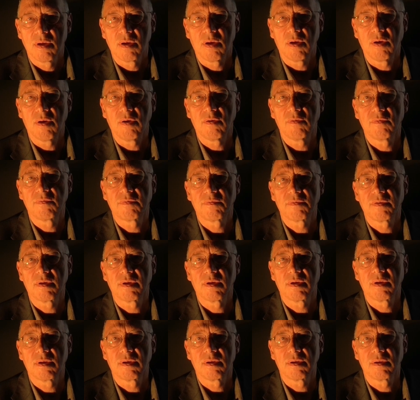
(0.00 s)
of
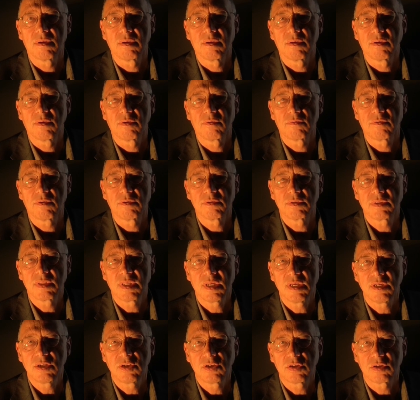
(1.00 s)

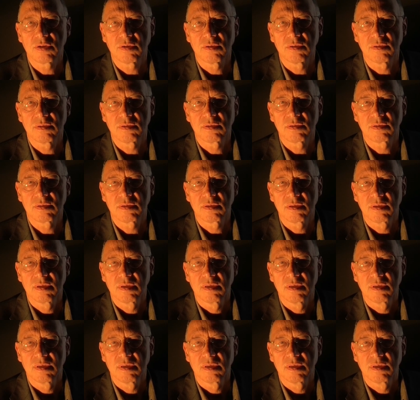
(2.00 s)
rotations